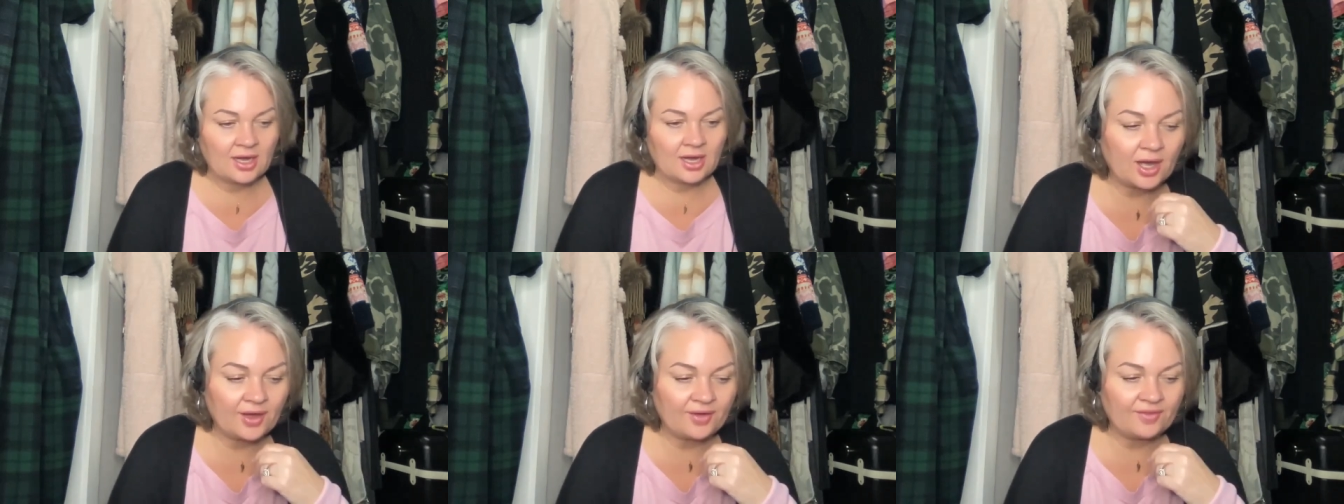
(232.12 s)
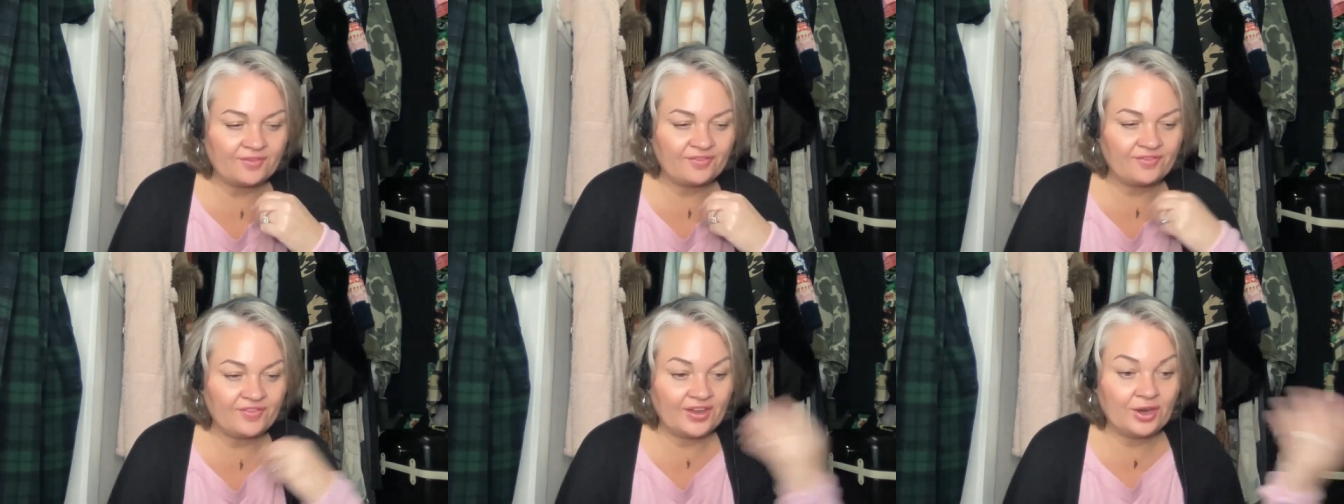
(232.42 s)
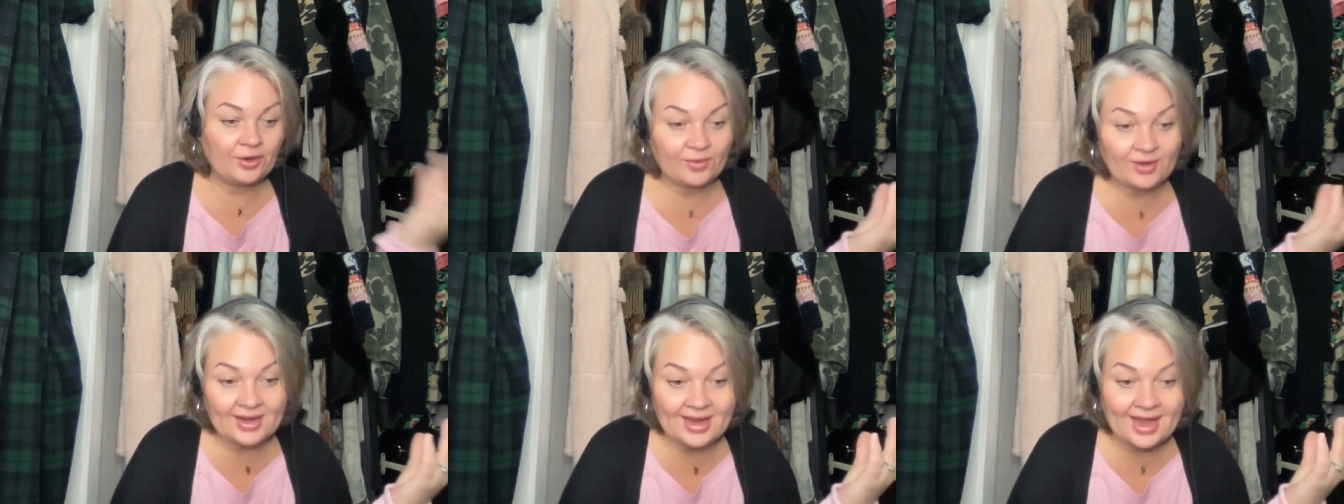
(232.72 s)
of
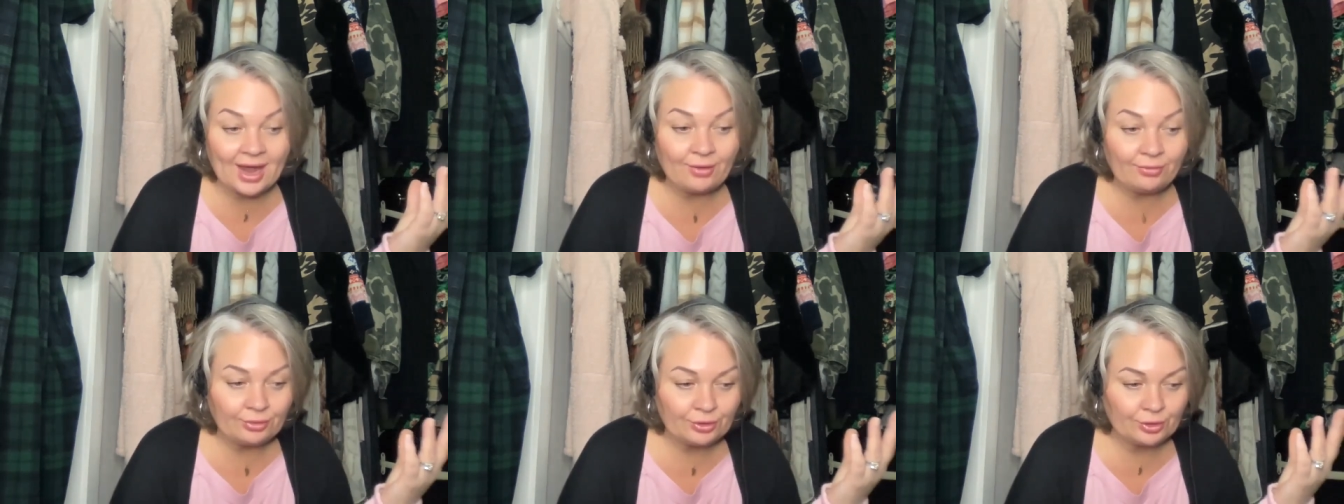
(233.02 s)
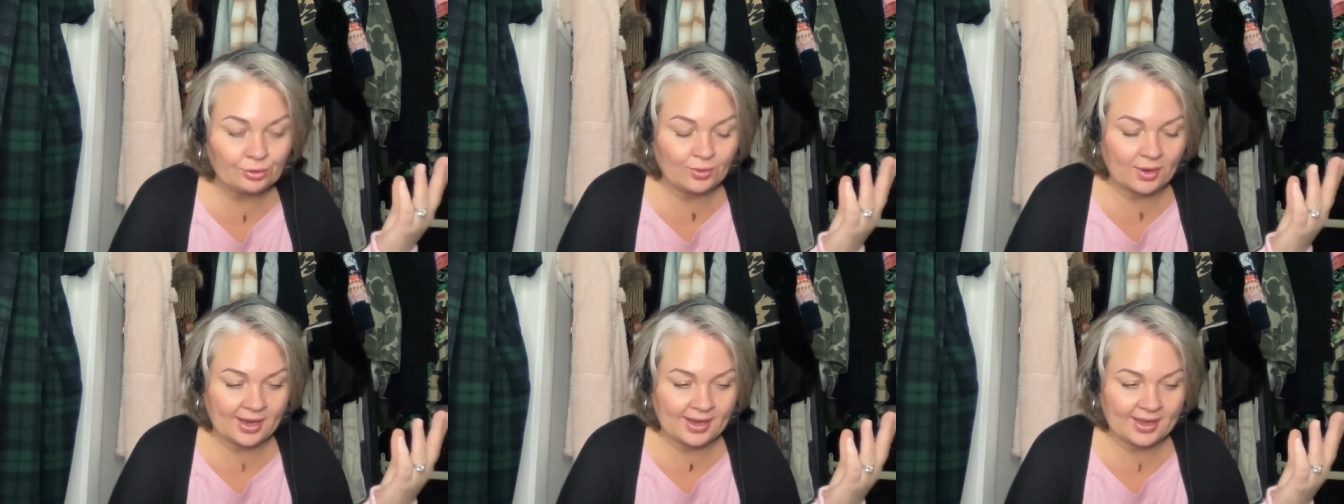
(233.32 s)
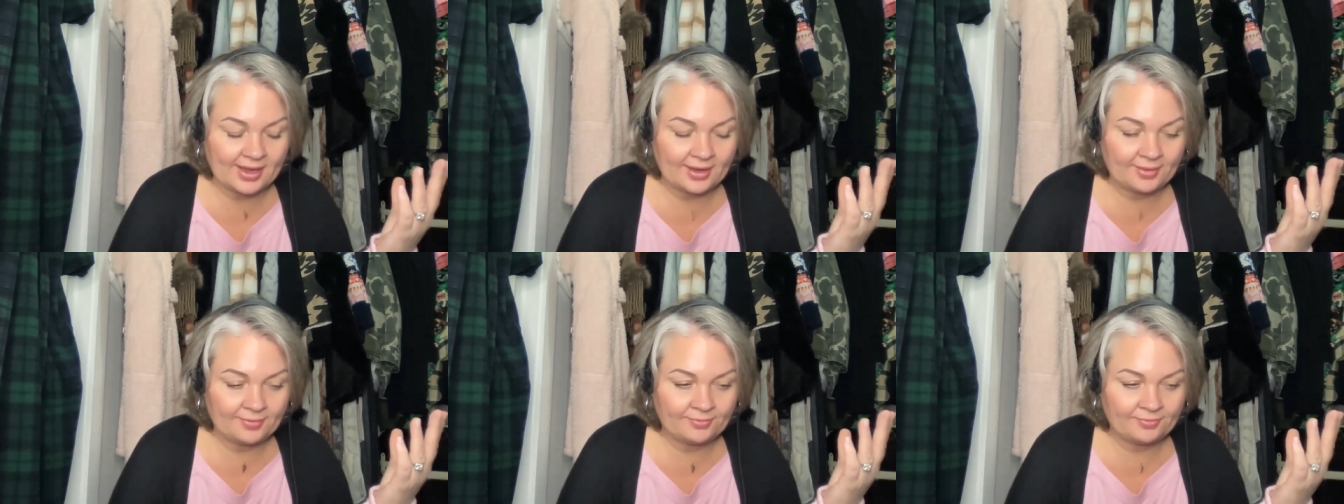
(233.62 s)
figuring out who I
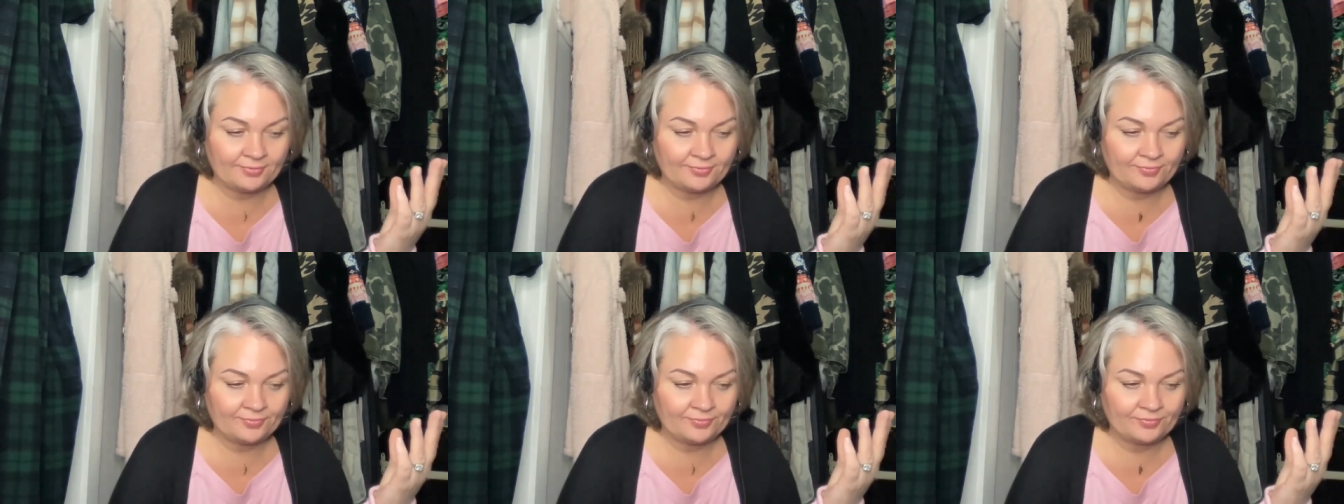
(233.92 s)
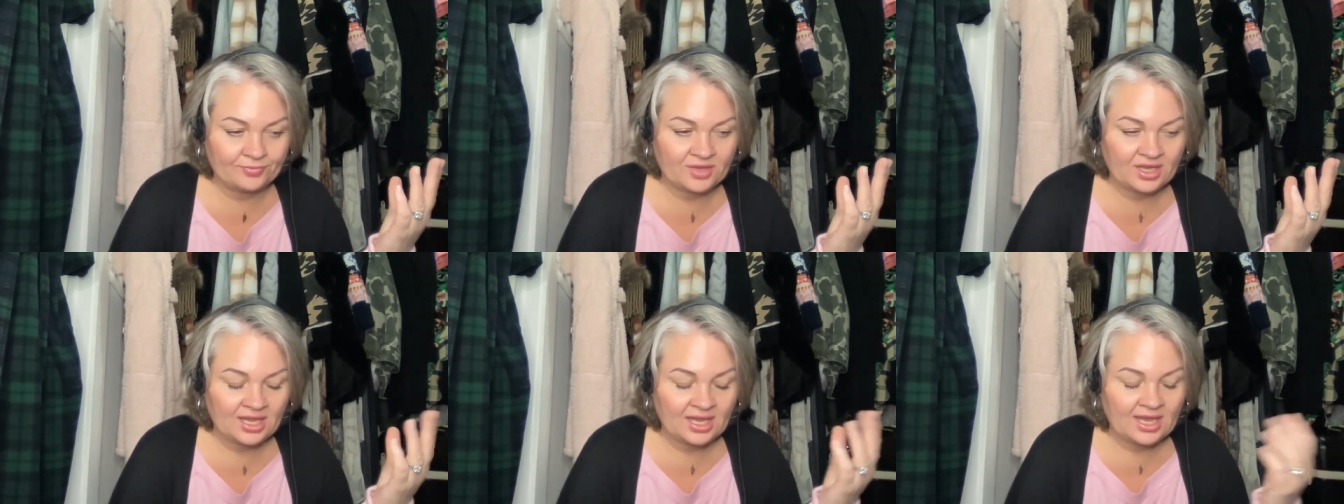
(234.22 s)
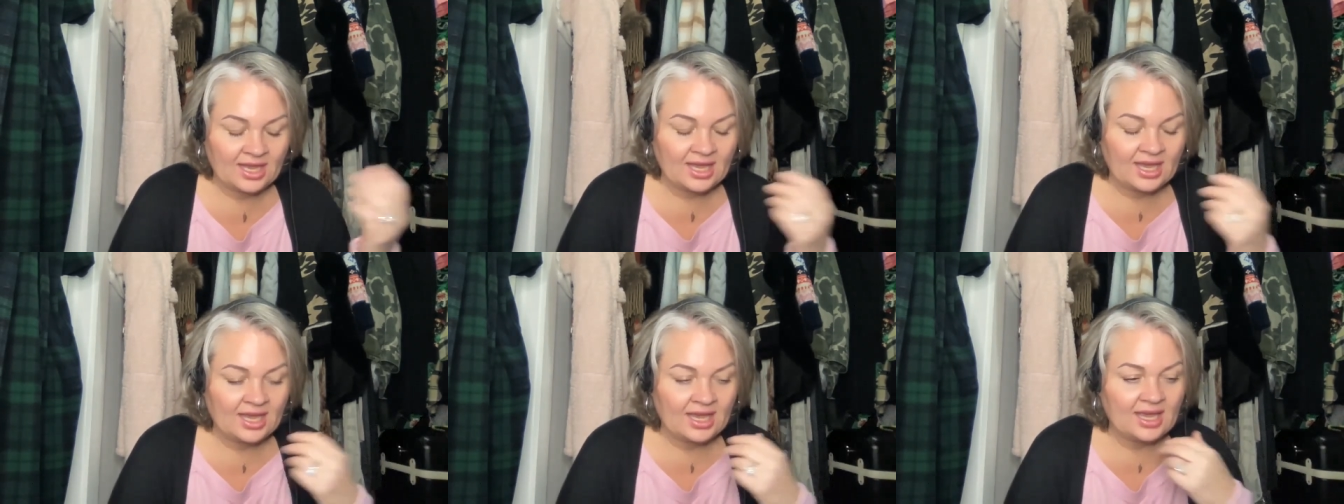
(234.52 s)
am.
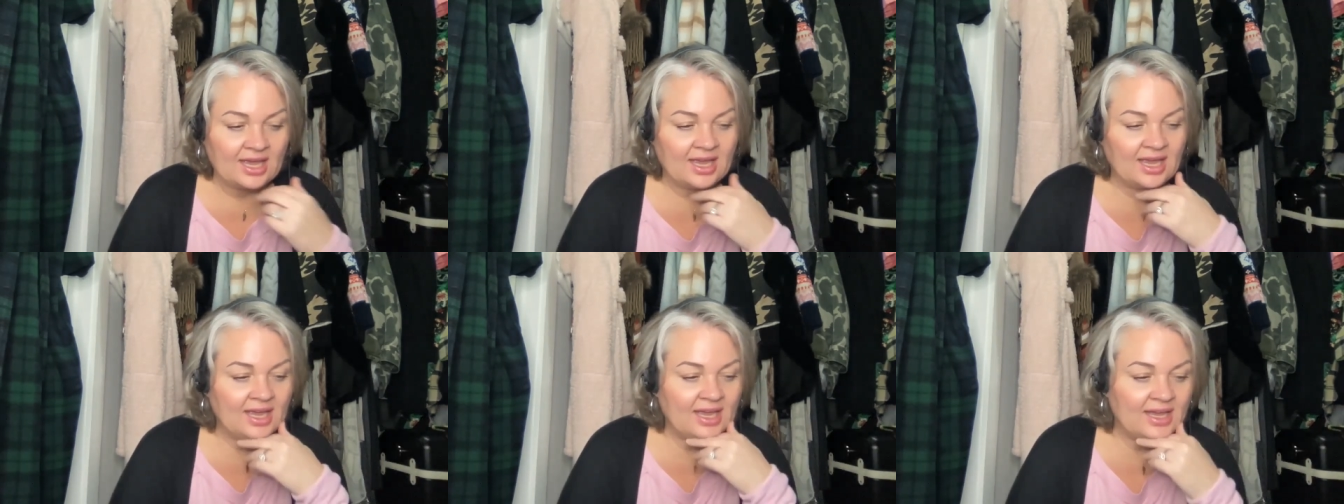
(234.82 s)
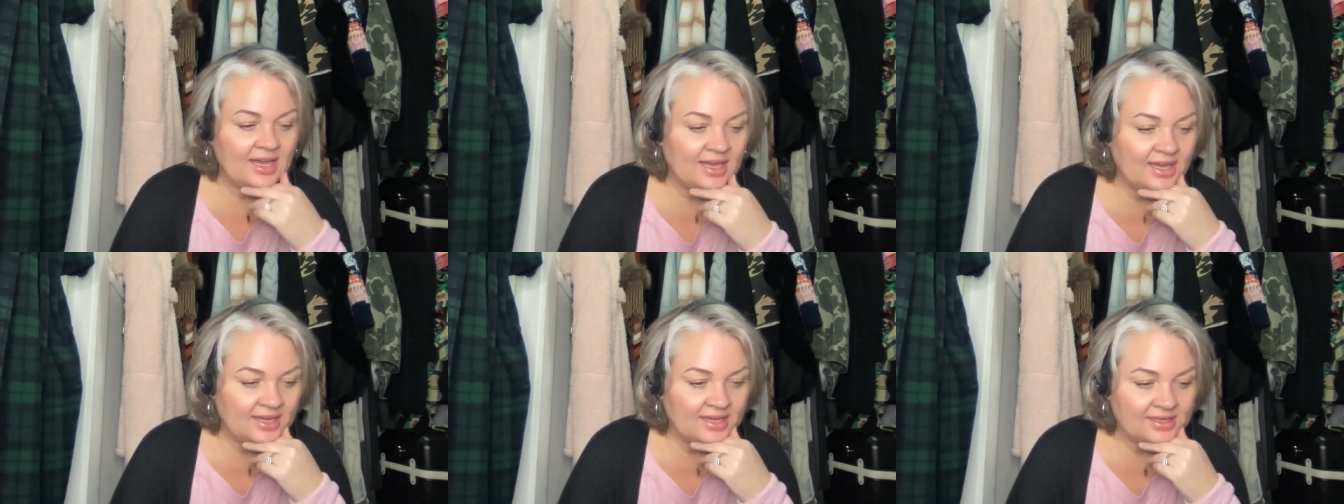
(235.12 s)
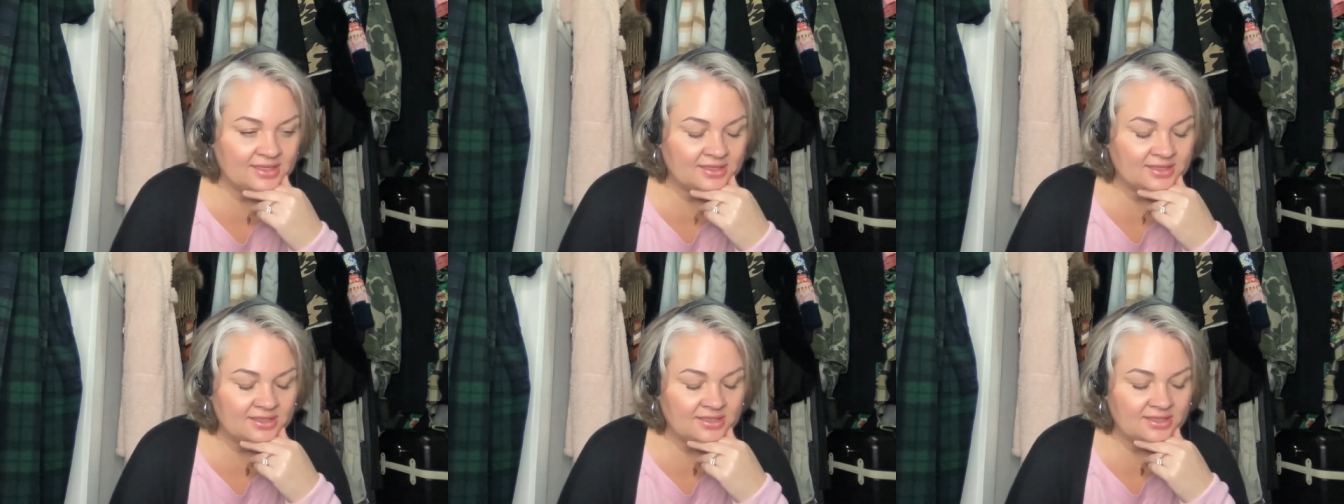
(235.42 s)

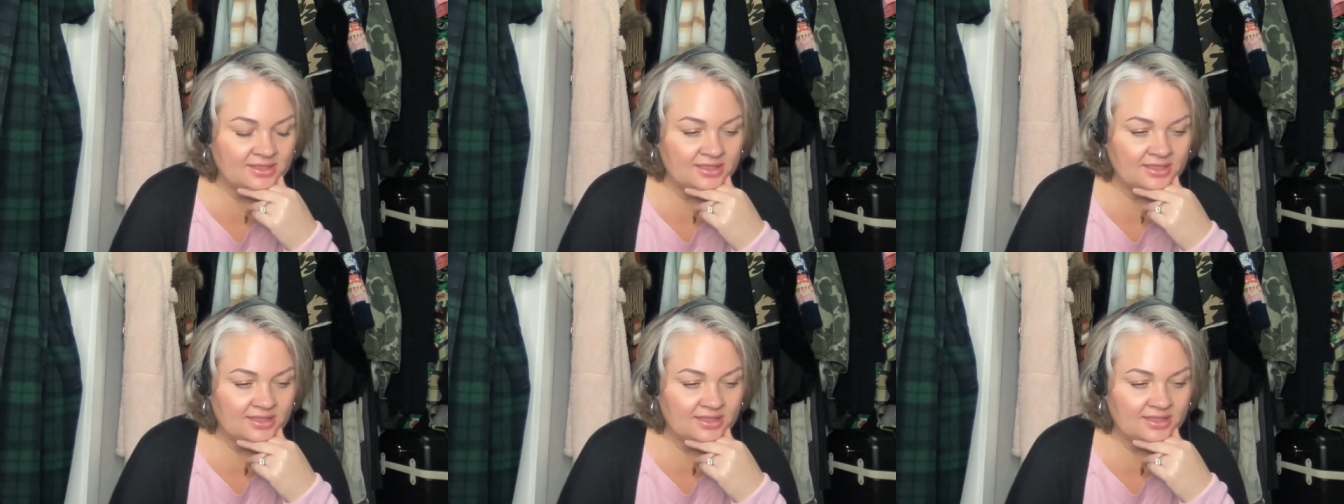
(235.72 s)
And